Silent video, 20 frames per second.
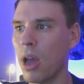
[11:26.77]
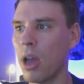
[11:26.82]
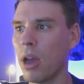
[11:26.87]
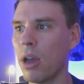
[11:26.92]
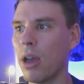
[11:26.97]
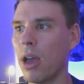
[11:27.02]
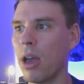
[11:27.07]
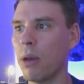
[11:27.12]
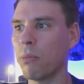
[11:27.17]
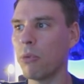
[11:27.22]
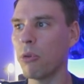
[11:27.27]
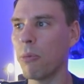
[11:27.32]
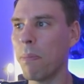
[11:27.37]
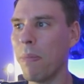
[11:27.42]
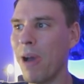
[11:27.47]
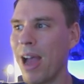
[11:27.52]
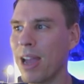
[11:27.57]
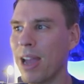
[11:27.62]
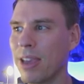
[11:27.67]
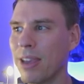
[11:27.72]
and we'll
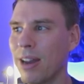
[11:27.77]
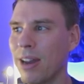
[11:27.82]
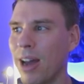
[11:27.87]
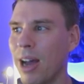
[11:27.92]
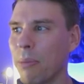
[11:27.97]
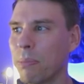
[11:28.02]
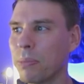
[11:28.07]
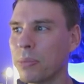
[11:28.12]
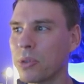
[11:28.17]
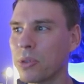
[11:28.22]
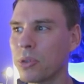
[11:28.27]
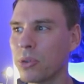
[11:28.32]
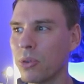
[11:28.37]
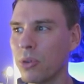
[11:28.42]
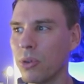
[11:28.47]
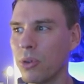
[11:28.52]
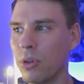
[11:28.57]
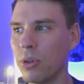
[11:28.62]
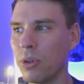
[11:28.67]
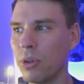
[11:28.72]
back it up
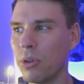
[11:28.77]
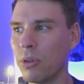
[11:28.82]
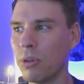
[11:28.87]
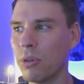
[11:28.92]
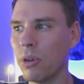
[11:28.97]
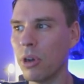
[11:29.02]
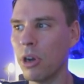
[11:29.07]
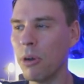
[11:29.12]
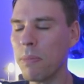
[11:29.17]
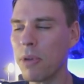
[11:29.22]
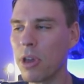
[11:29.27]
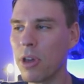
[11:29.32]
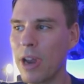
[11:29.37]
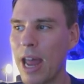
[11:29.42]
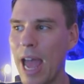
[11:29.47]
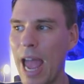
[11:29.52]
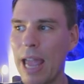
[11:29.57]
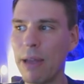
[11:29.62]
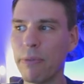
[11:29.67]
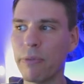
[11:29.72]
to, I'm going to
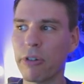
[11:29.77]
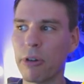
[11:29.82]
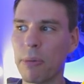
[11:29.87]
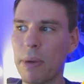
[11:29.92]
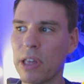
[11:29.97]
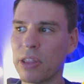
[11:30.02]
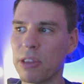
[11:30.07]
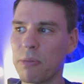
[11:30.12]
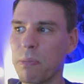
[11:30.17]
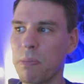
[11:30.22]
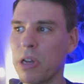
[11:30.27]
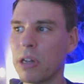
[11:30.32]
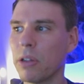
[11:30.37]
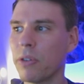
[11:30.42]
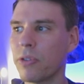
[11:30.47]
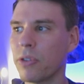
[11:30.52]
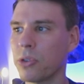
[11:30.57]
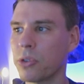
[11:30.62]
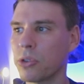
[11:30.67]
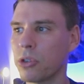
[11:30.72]
aim for about the middle of
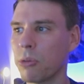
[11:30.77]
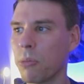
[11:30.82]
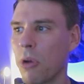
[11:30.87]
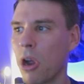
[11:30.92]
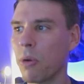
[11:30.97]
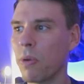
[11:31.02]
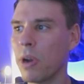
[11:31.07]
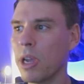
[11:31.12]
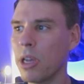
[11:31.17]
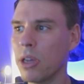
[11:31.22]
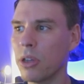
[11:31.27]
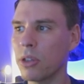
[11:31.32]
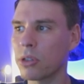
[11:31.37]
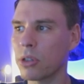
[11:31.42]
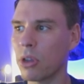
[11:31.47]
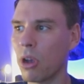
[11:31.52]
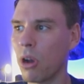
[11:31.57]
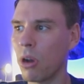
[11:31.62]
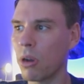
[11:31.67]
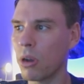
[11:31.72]
the sumo ring.
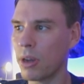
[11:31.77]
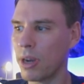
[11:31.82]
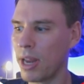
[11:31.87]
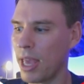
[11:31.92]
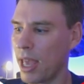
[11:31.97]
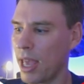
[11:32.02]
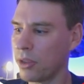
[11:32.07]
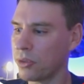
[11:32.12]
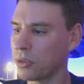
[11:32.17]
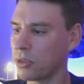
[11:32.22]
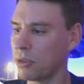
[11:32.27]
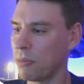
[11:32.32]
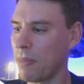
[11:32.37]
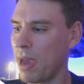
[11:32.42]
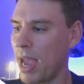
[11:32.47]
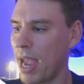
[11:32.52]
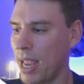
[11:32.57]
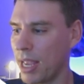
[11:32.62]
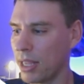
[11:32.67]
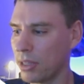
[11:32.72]
So I'm going to
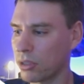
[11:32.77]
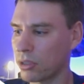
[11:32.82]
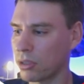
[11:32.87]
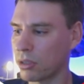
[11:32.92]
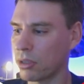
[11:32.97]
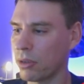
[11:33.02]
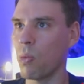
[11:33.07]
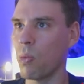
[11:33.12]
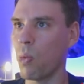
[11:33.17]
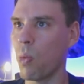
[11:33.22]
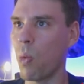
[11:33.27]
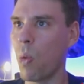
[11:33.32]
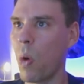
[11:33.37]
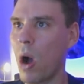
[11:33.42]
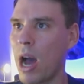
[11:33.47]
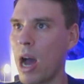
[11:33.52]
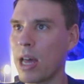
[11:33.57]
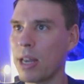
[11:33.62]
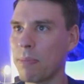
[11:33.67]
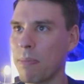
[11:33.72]
estimate
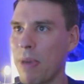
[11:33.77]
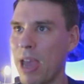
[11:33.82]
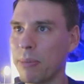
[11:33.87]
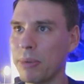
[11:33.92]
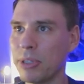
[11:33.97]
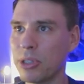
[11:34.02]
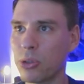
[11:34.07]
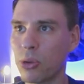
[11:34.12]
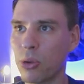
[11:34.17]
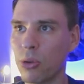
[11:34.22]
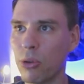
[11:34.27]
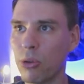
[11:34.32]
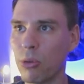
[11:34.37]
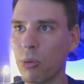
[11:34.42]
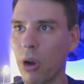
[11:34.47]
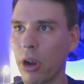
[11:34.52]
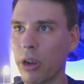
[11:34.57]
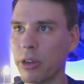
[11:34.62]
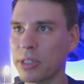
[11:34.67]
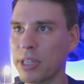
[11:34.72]
one, maybe two
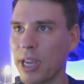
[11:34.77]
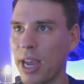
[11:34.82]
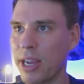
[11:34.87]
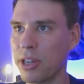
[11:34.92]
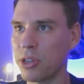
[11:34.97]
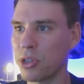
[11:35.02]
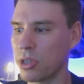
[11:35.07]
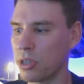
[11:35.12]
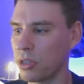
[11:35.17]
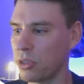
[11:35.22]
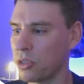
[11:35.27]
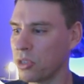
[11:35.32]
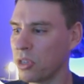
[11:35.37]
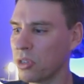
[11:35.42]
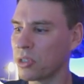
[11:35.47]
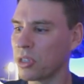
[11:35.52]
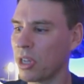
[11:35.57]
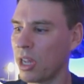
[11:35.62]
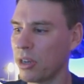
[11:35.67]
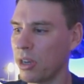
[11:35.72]
rotations,
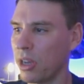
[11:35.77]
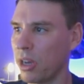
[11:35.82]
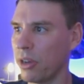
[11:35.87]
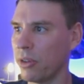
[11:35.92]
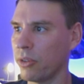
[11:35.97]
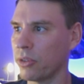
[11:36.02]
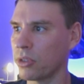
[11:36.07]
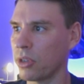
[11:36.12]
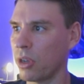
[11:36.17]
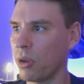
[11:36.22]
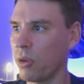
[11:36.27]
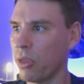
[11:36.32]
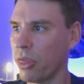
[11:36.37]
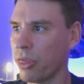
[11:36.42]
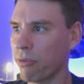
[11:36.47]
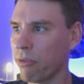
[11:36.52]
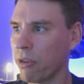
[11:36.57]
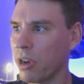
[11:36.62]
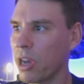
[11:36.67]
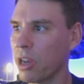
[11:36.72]
just under. So
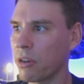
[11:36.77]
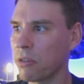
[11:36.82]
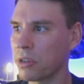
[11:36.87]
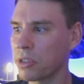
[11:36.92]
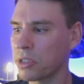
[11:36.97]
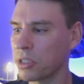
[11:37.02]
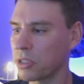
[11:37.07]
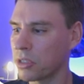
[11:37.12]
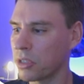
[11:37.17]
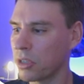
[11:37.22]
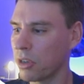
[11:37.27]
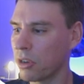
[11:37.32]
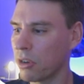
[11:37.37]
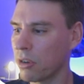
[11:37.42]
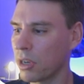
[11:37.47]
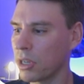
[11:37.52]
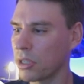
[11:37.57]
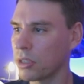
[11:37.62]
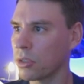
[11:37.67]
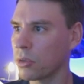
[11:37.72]
360
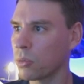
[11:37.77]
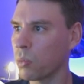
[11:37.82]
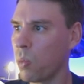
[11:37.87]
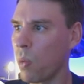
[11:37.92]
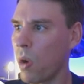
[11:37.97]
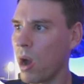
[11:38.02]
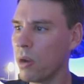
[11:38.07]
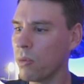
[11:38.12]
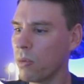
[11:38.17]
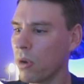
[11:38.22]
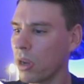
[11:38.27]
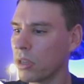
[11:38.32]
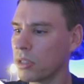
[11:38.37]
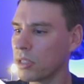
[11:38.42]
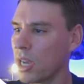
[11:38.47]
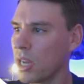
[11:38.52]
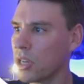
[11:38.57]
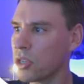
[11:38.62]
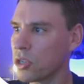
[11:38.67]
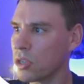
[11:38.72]
degrees is one
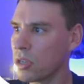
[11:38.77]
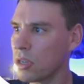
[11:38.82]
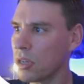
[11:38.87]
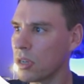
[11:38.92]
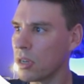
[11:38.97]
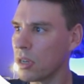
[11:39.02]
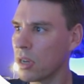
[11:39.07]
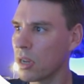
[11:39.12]
rotation.